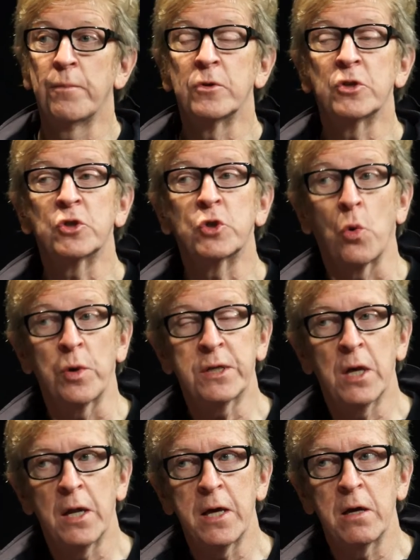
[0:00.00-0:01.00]

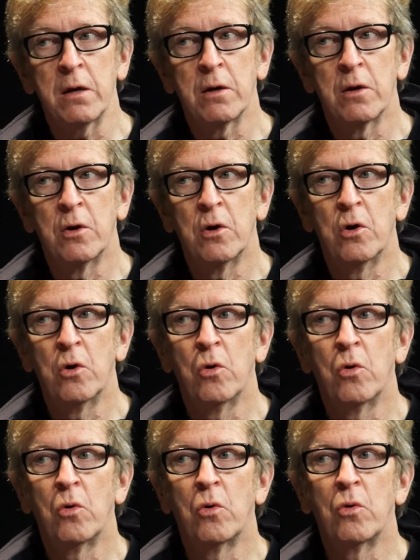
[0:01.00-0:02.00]
storytelling
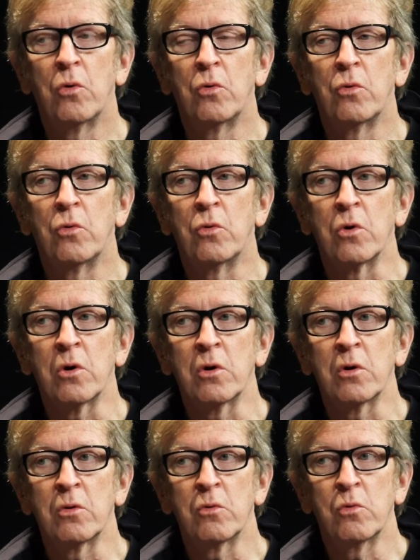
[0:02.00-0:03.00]

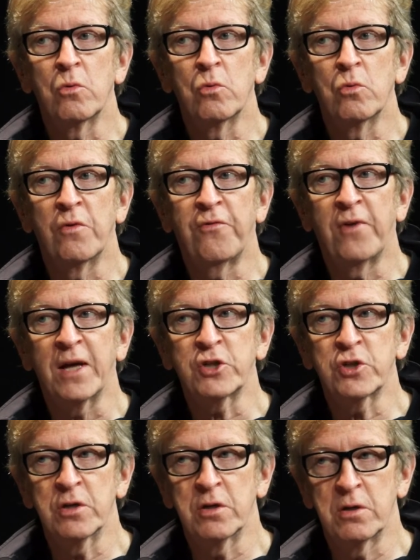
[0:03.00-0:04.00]
or
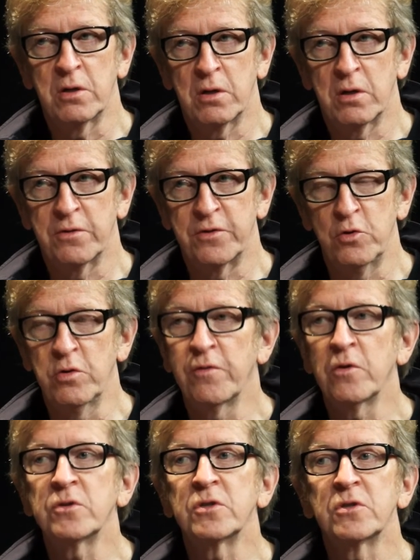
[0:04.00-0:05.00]
reflection of the
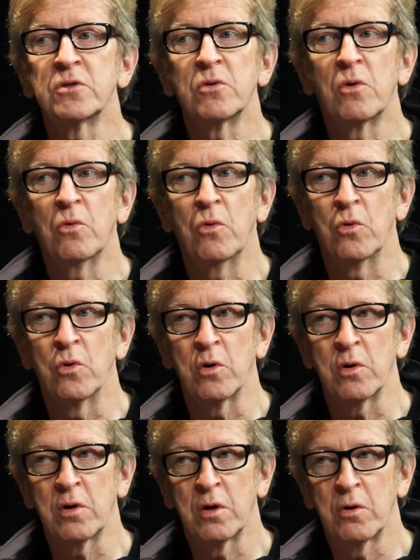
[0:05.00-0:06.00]
universe
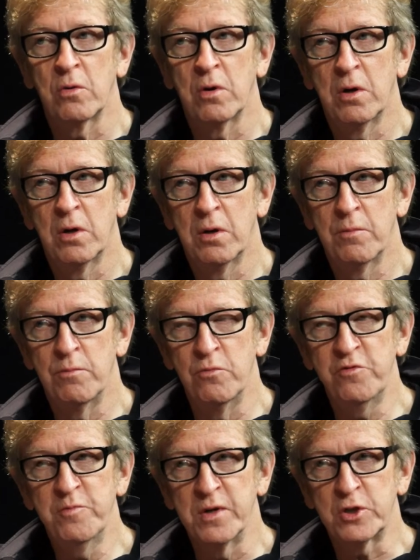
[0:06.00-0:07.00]
or
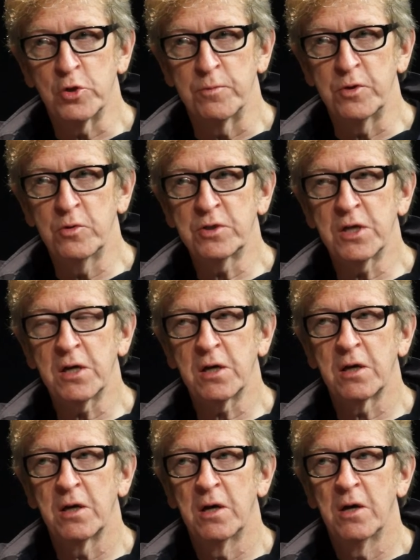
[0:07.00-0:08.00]
movement to
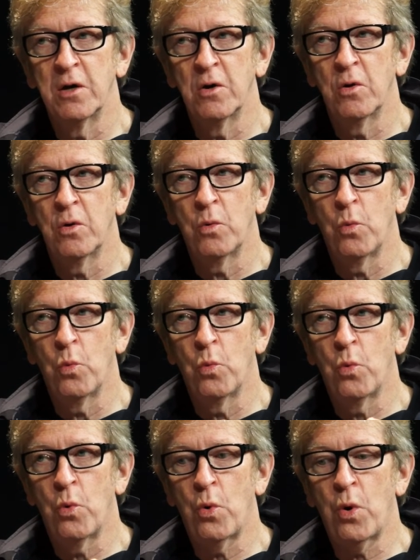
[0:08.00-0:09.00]
music?
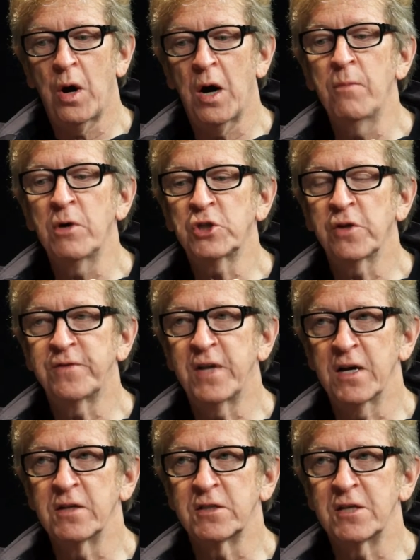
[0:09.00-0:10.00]
How much of
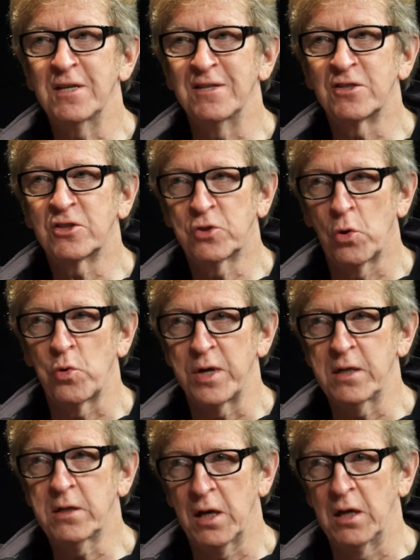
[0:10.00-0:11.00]
dance is
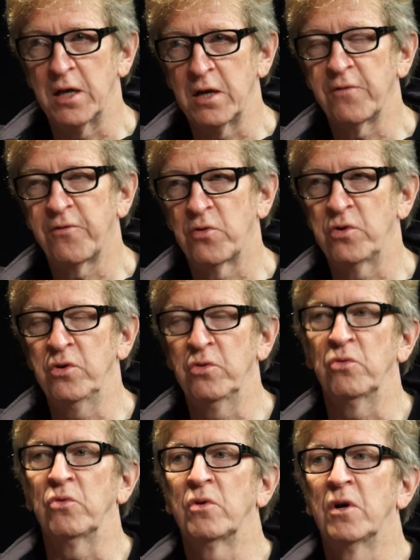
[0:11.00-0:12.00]
storytelling for
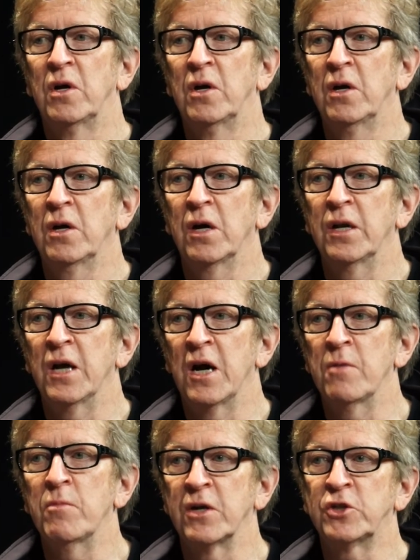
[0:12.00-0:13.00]
you and
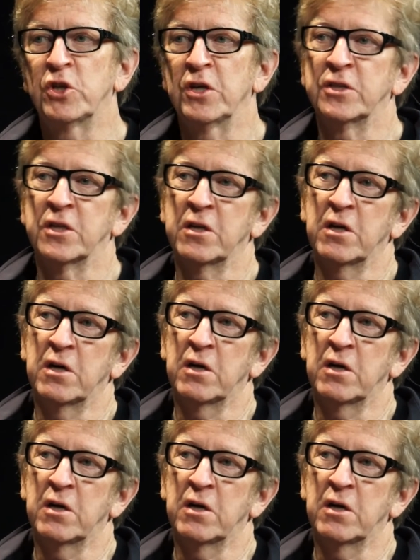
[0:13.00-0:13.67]
how much is it